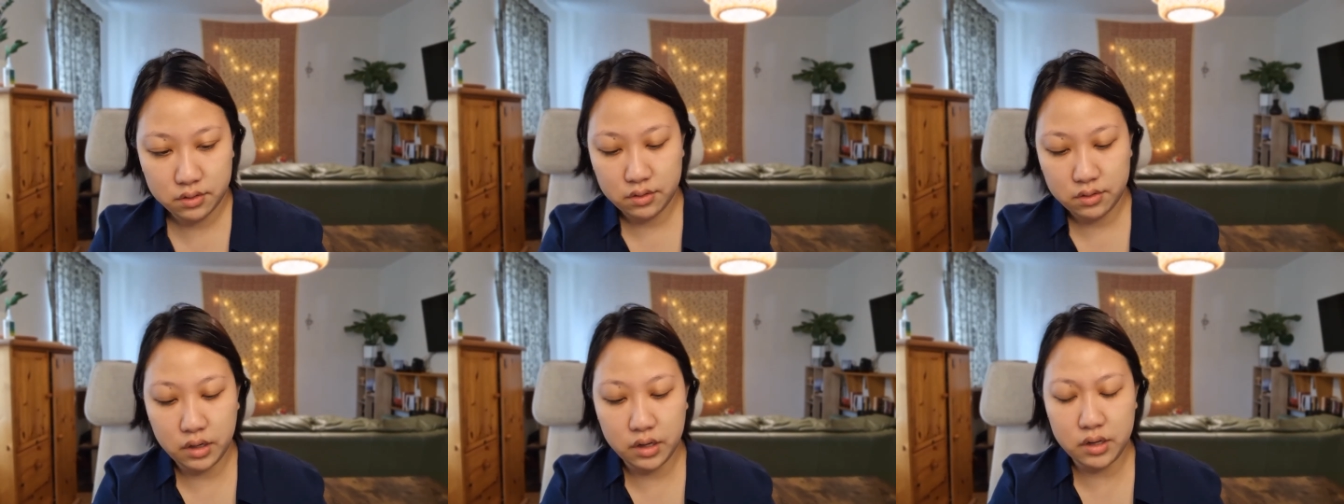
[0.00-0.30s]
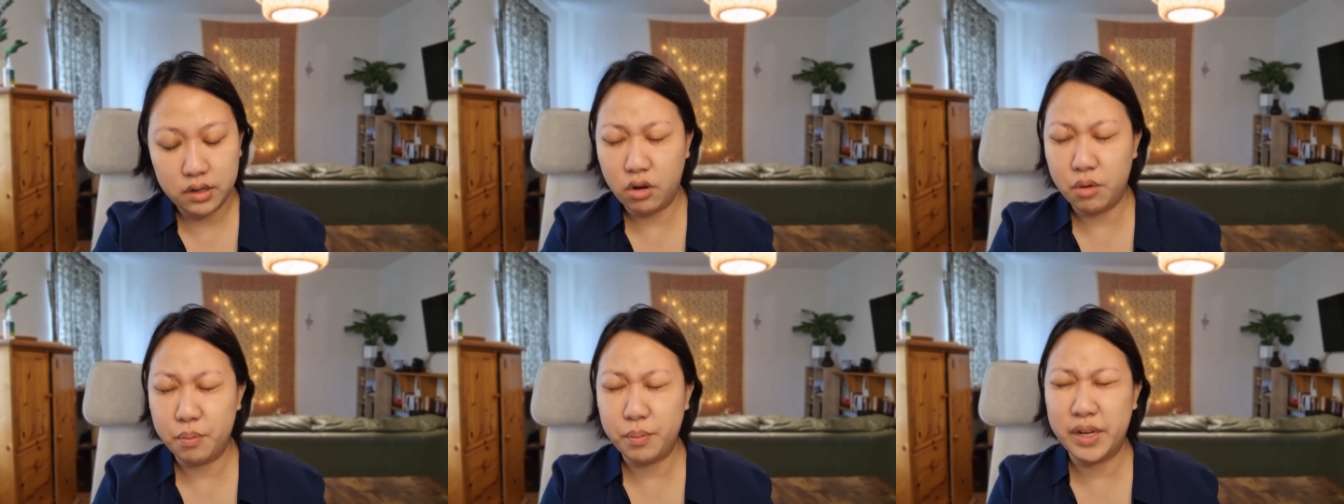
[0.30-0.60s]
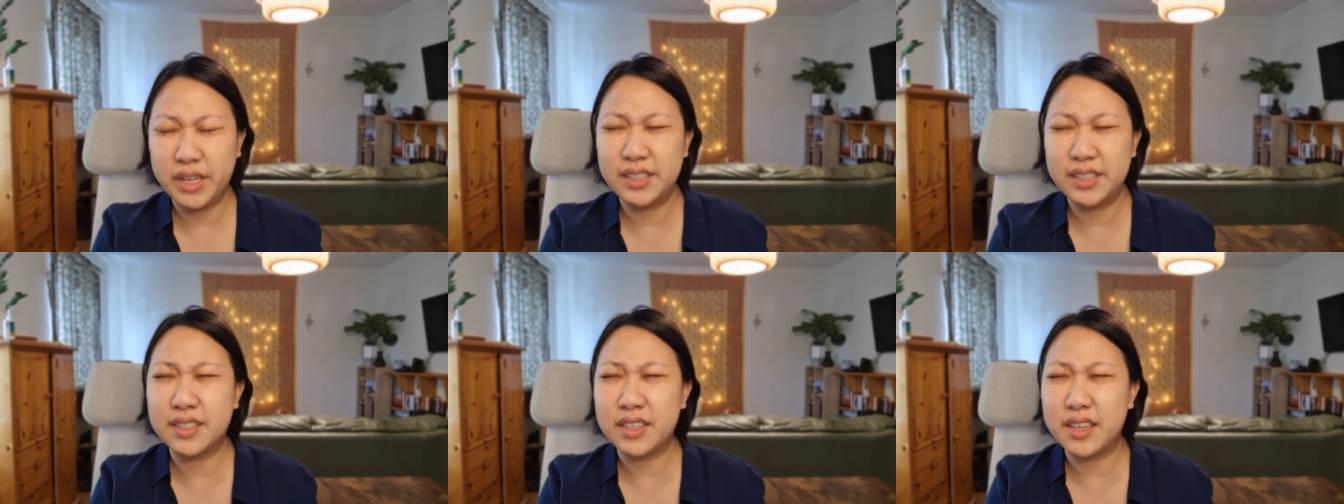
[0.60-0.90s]
On my
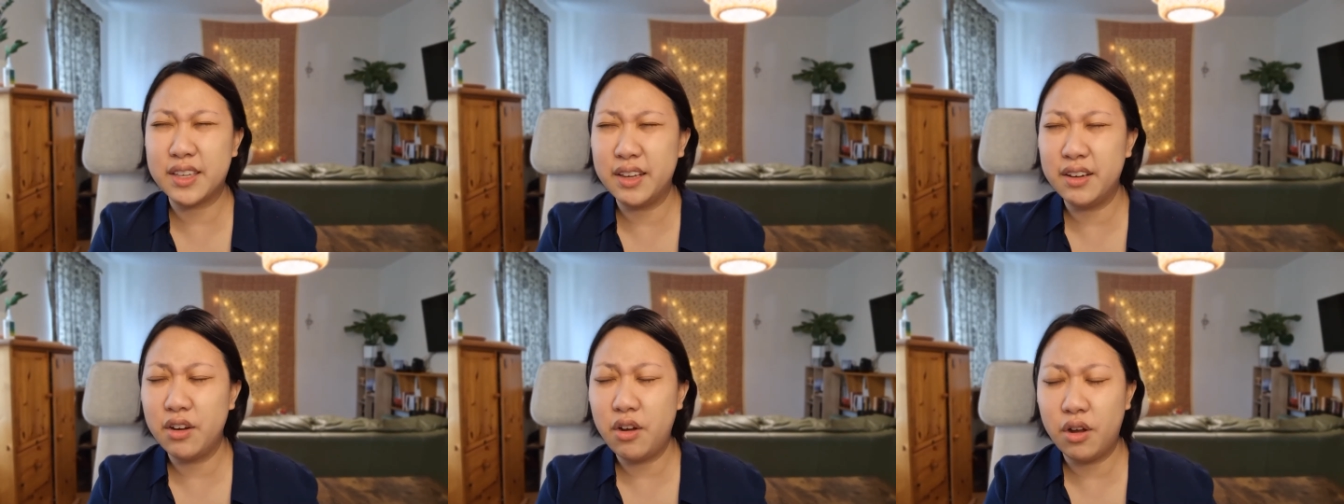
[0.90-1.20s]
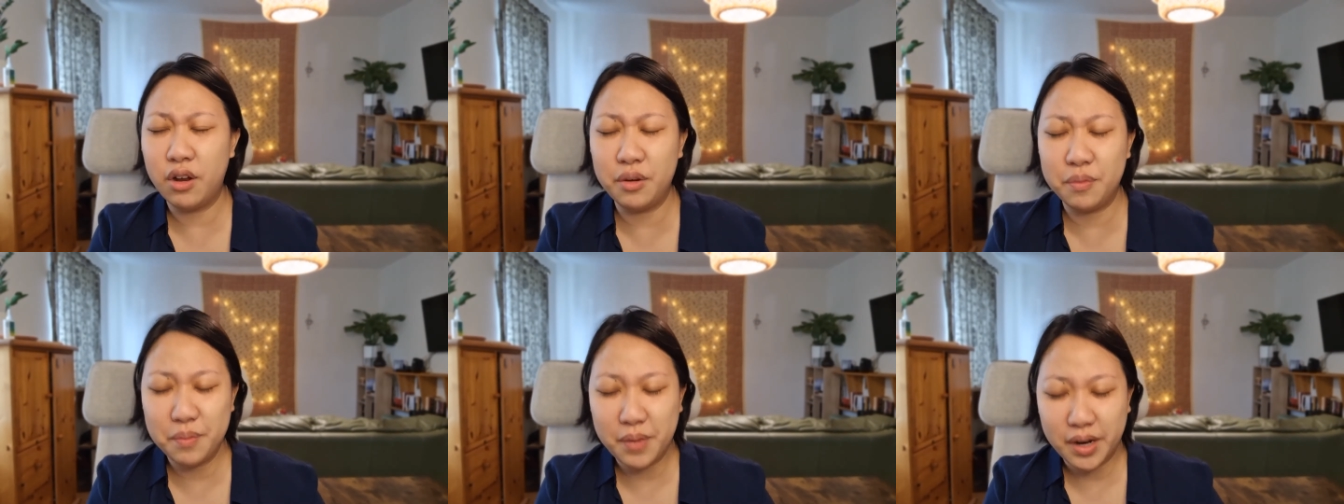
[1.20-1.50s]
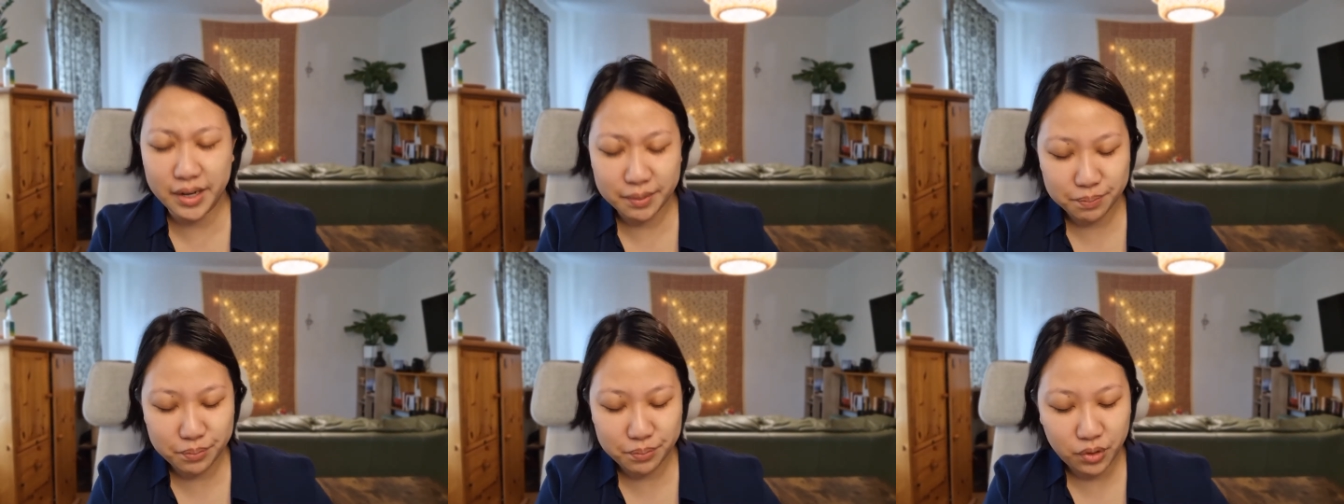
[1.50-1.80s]
skin, on
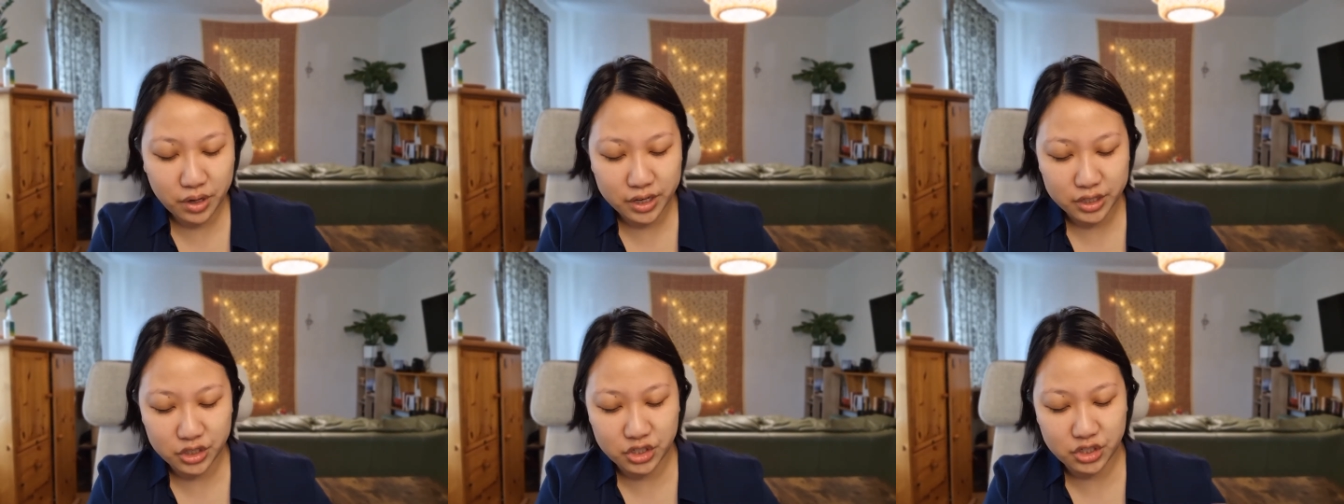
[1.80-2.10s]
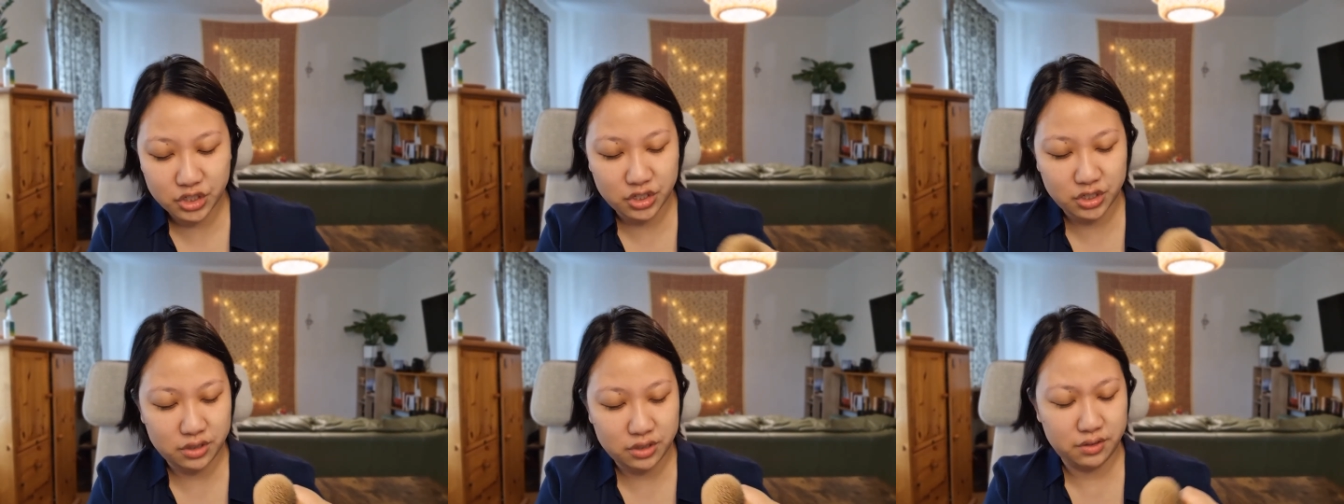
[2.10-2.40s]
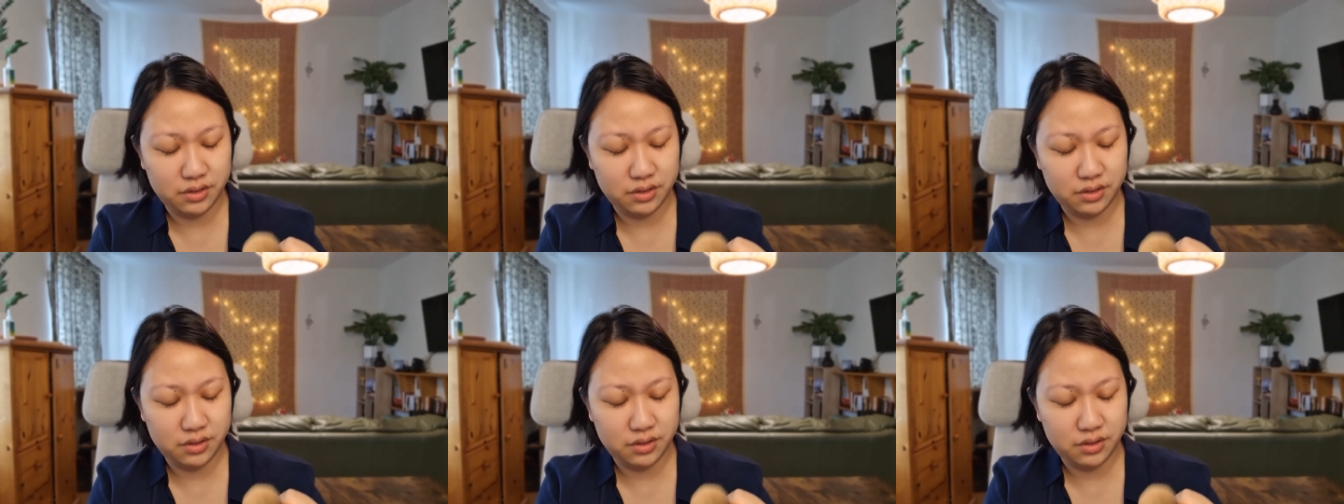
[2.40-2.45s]
my brush.